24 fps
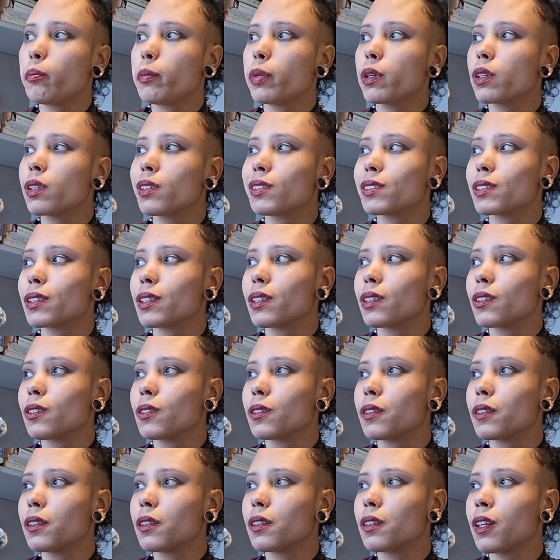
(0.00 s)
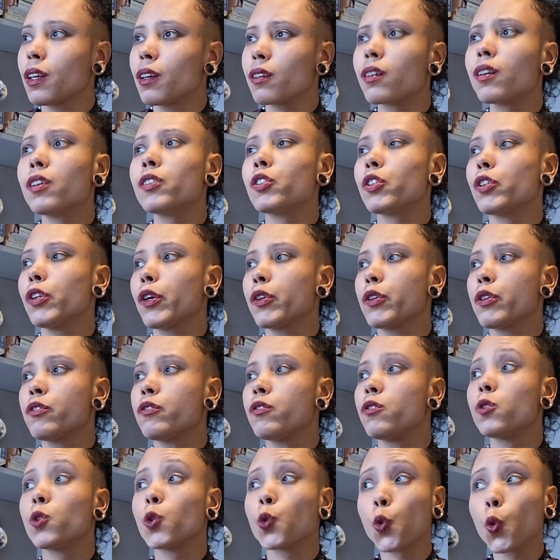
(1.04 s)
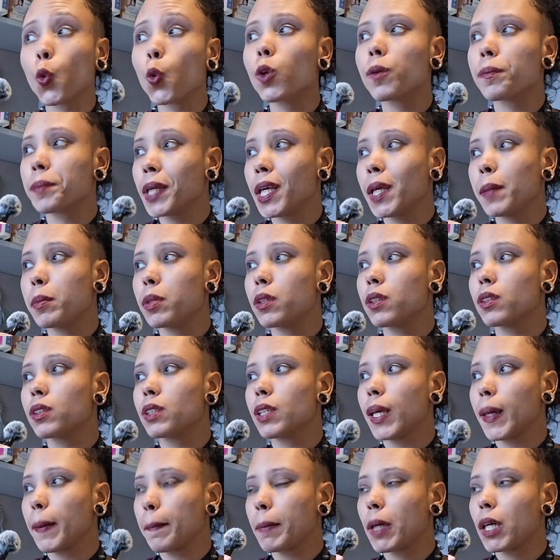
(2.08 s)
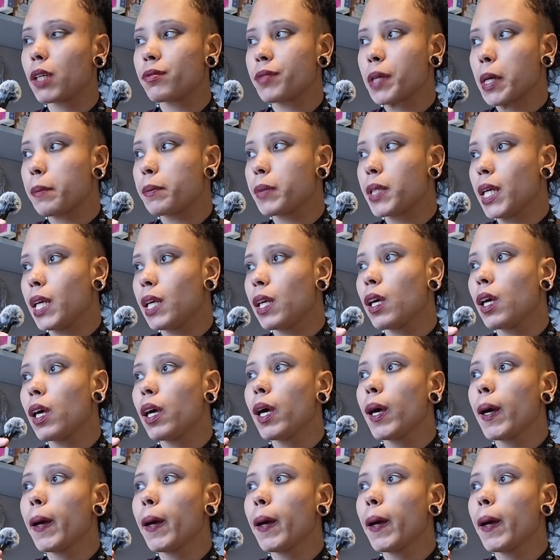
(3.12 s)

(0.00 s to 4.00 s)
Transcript: Because there aren't a lot of tall people in my family.